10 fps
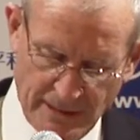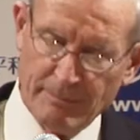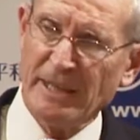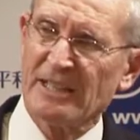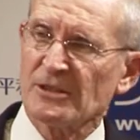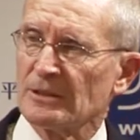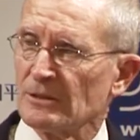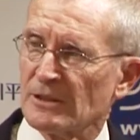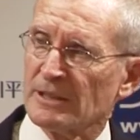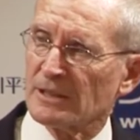
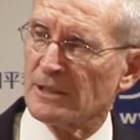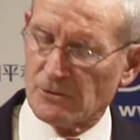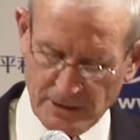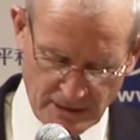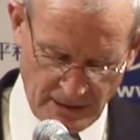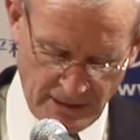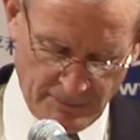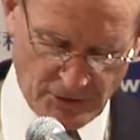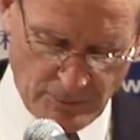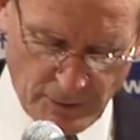Ambassadors and their country
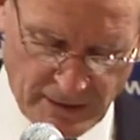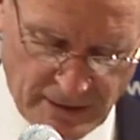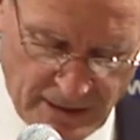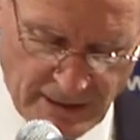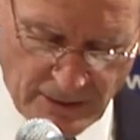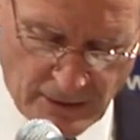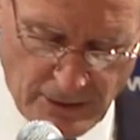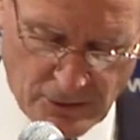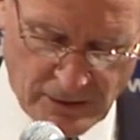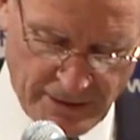teams are working together
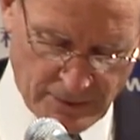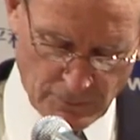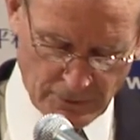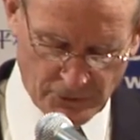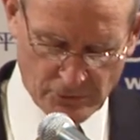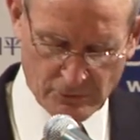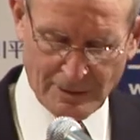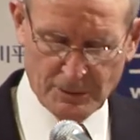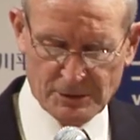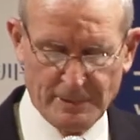closely in the world's
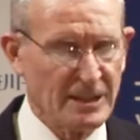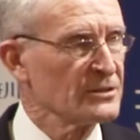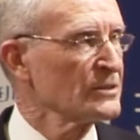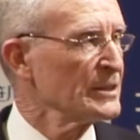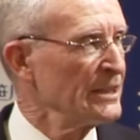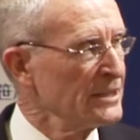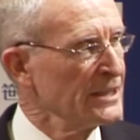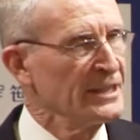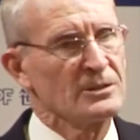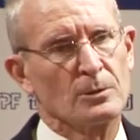trouble spots and in
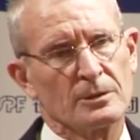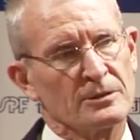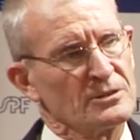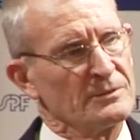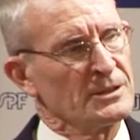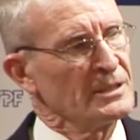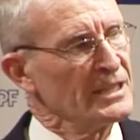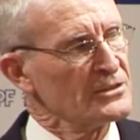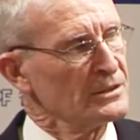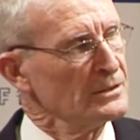the headquarters of
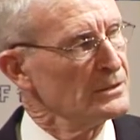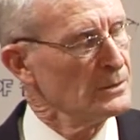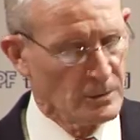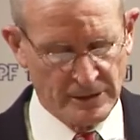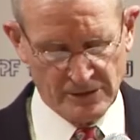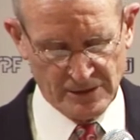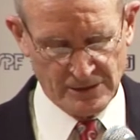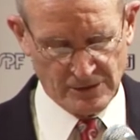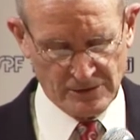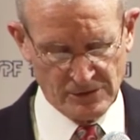international
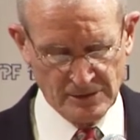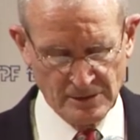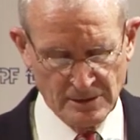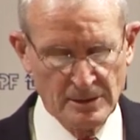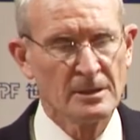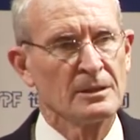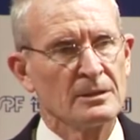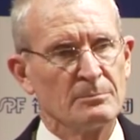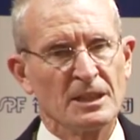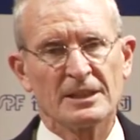organizations.
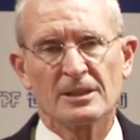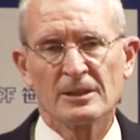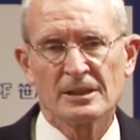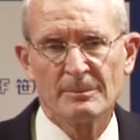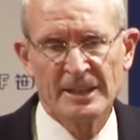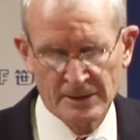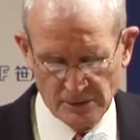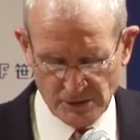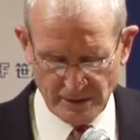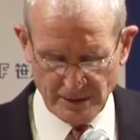Military
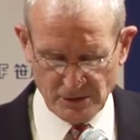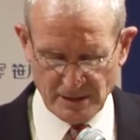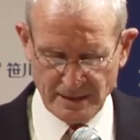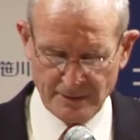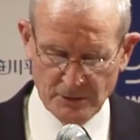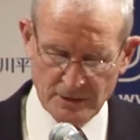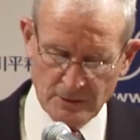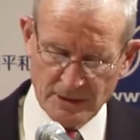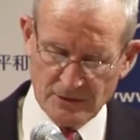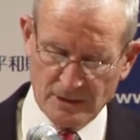commanders and their staffs and
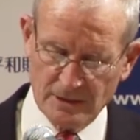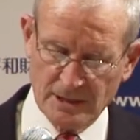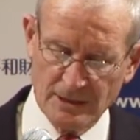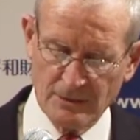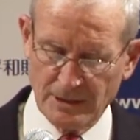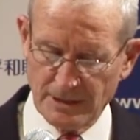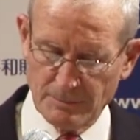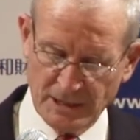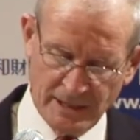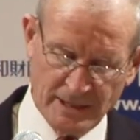units continually are
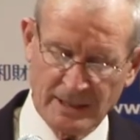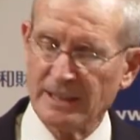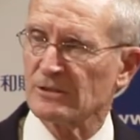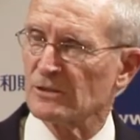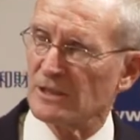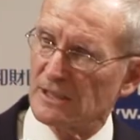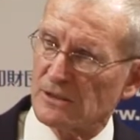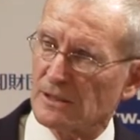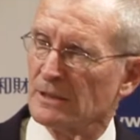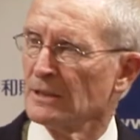planning and
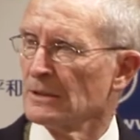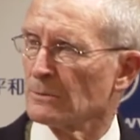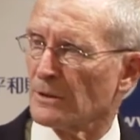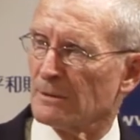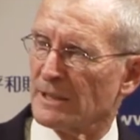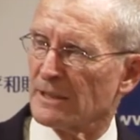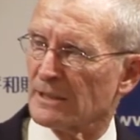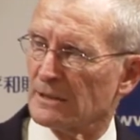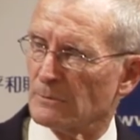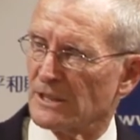exercising with
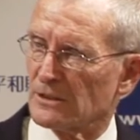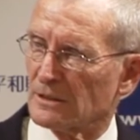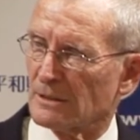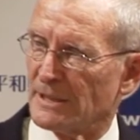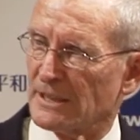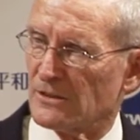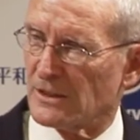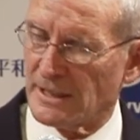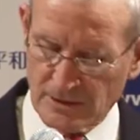American regional commands and